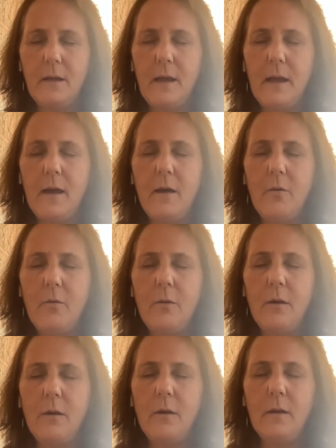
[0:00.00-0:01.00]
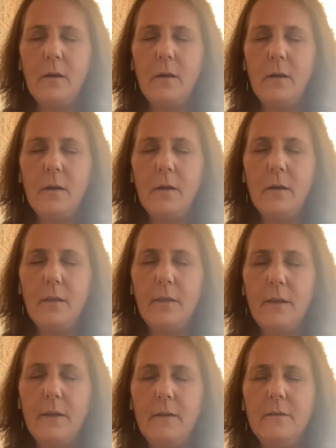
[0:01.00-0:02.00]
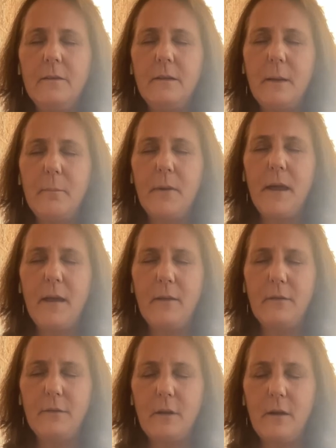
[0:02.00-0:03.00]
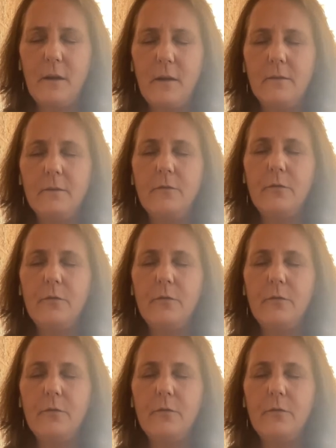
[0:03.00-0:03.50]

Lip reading: how things get passed on